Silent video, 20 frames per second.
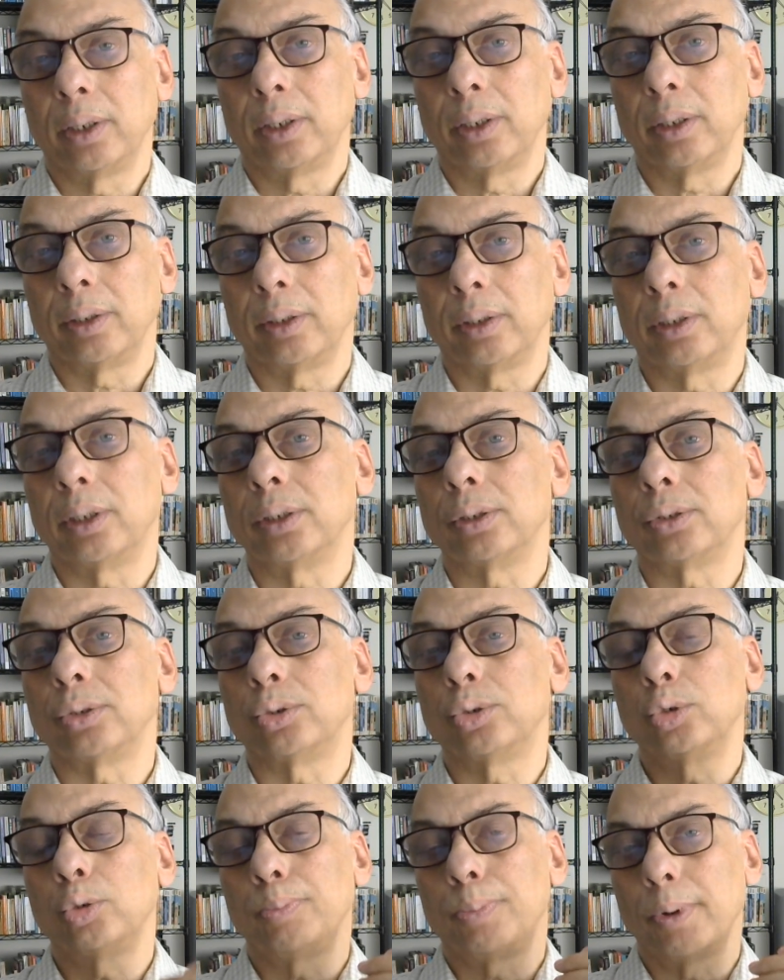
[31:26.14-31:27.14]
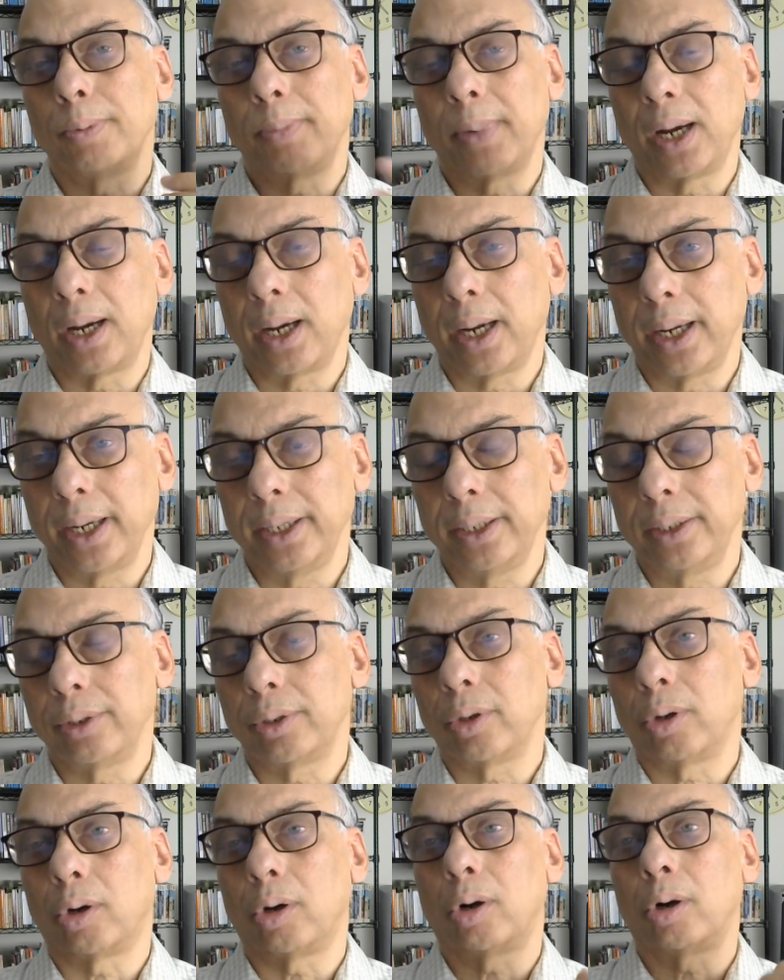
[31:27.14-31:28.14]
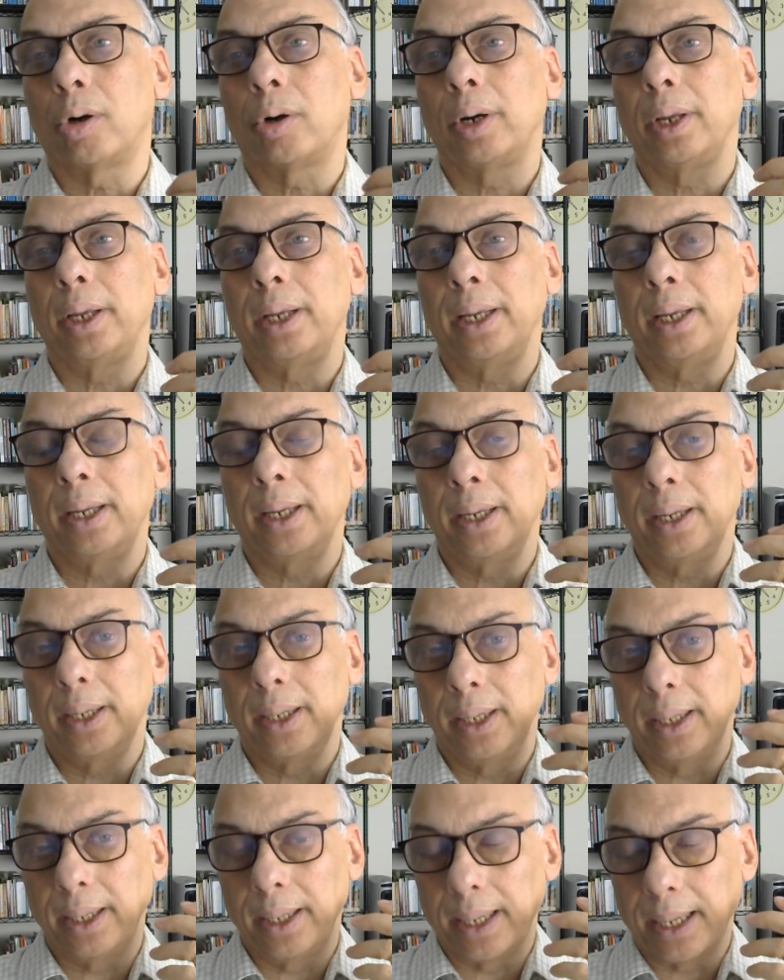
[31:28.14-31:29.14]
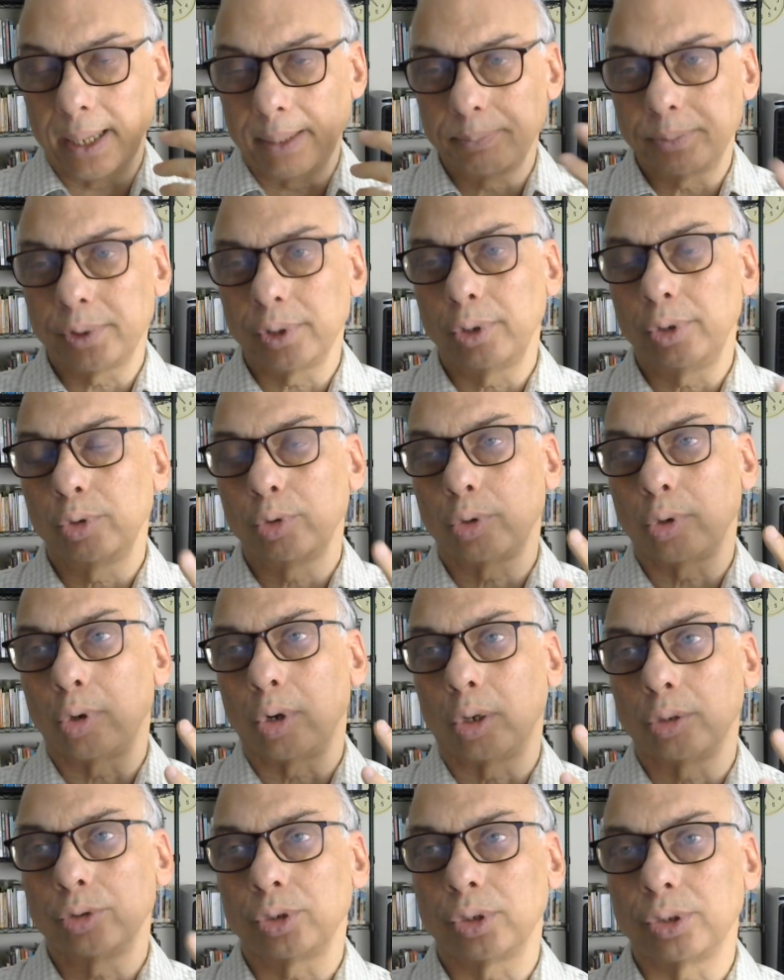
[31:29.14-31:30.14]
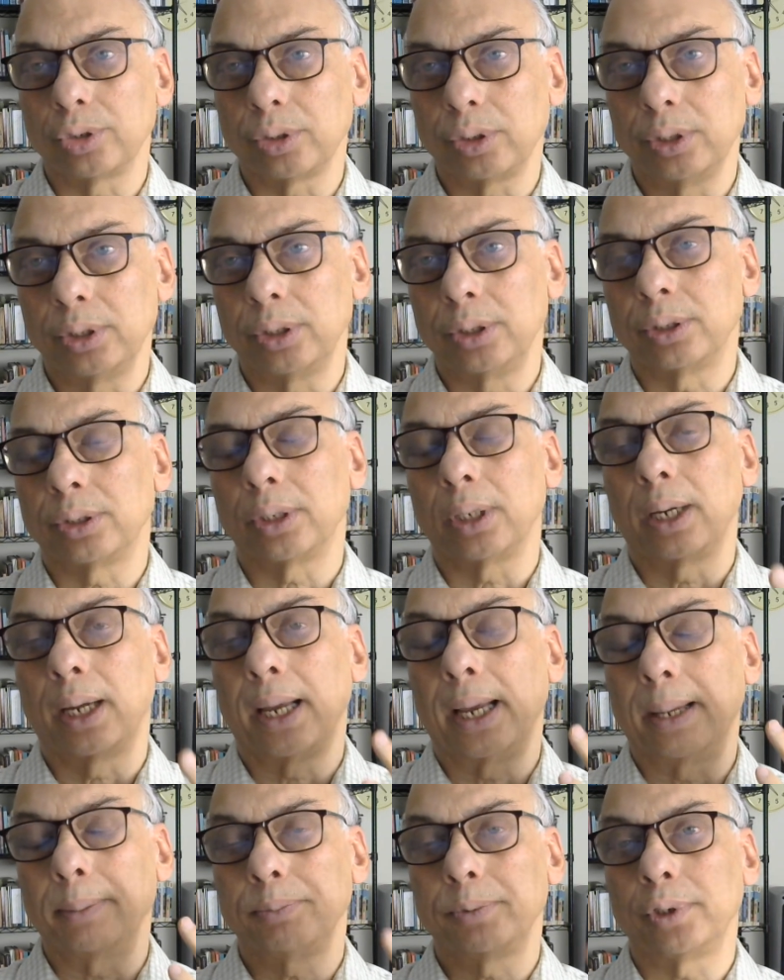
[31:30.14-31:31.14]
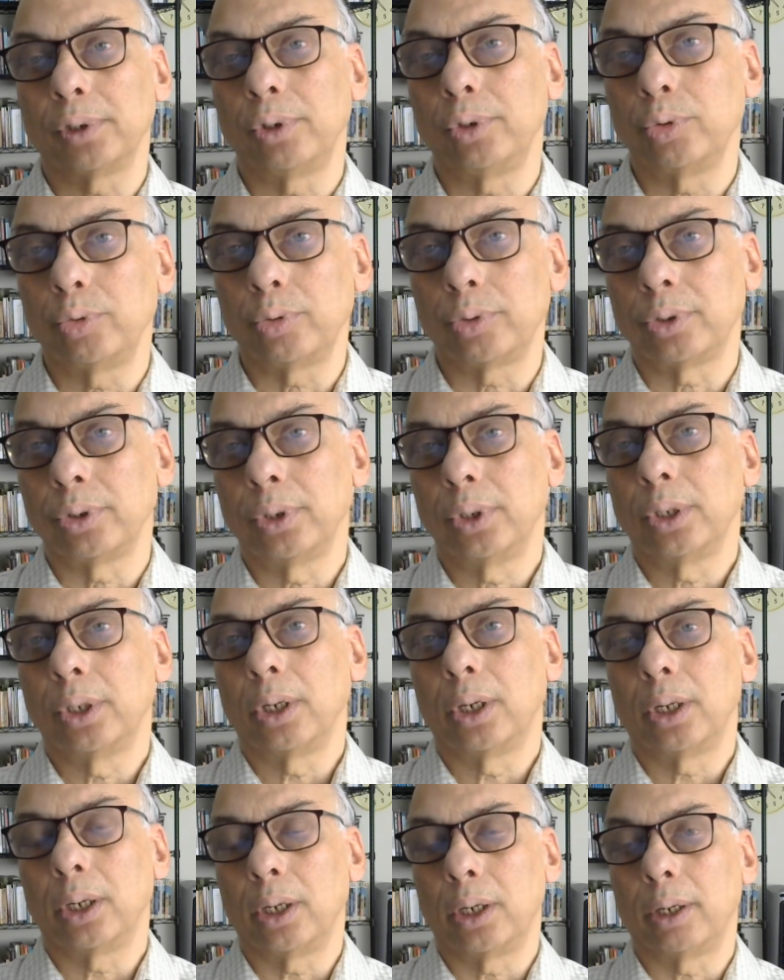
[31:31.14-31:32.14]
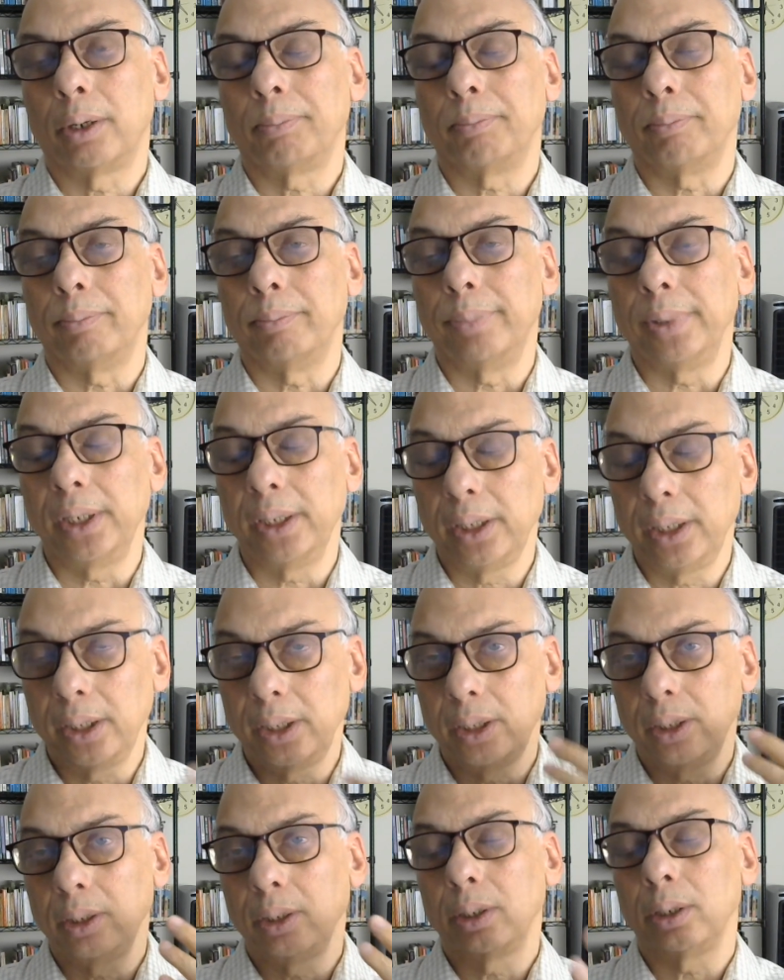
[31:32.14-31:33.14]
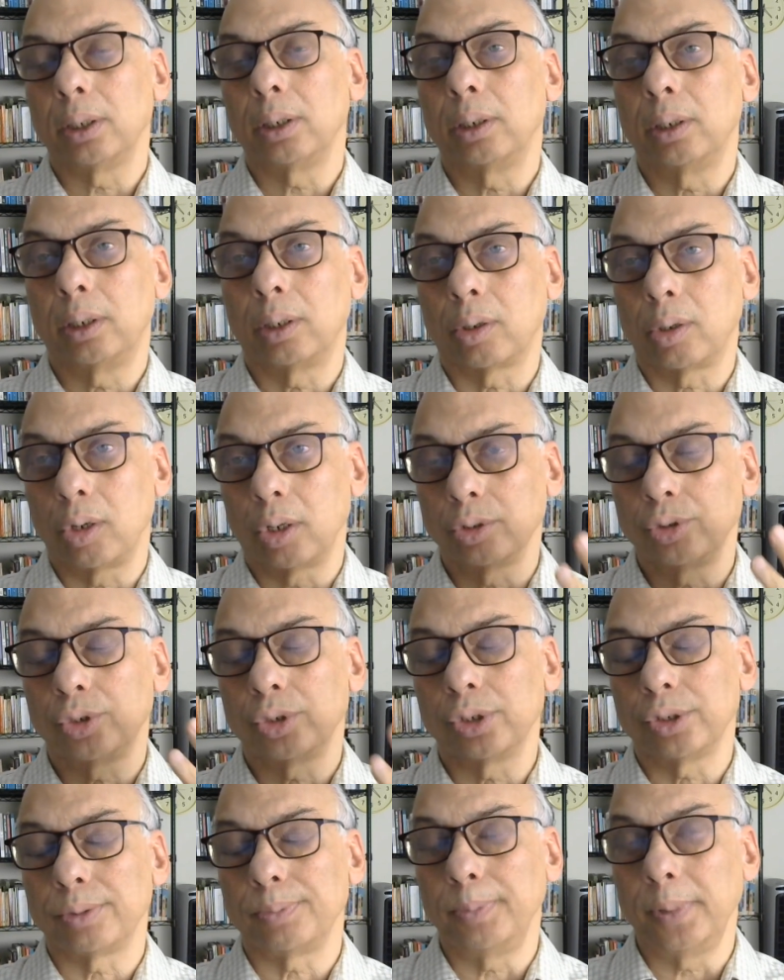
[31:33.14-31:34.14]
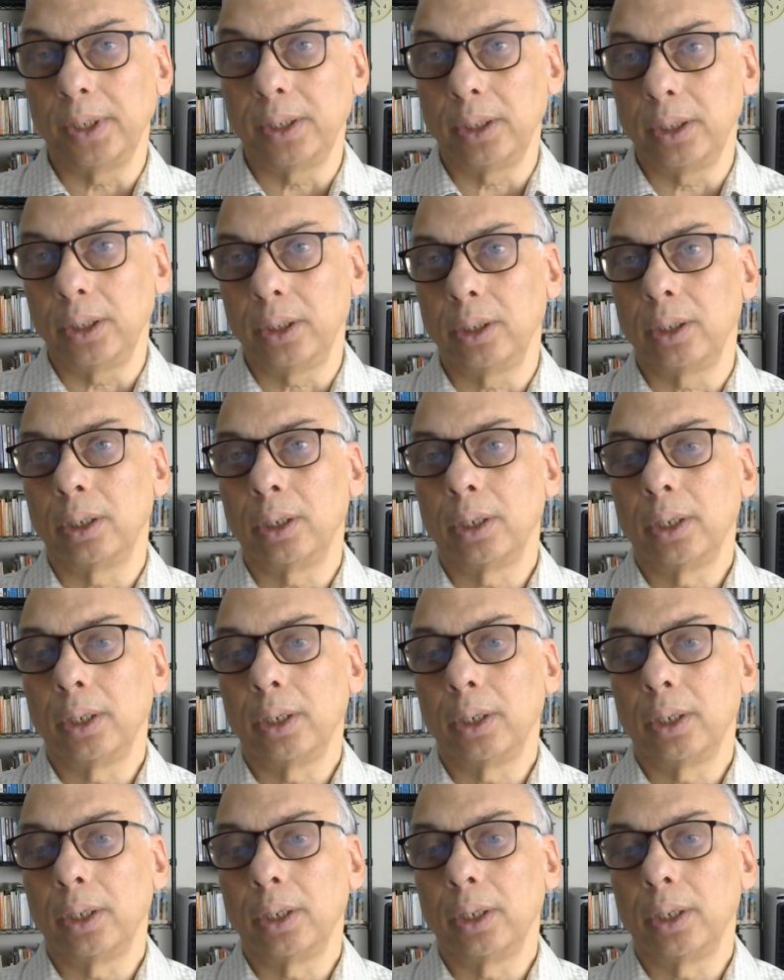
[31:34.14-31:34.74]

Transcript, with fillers: the supermind or a, a absolute consciousness, absolute uh, being, a conscious being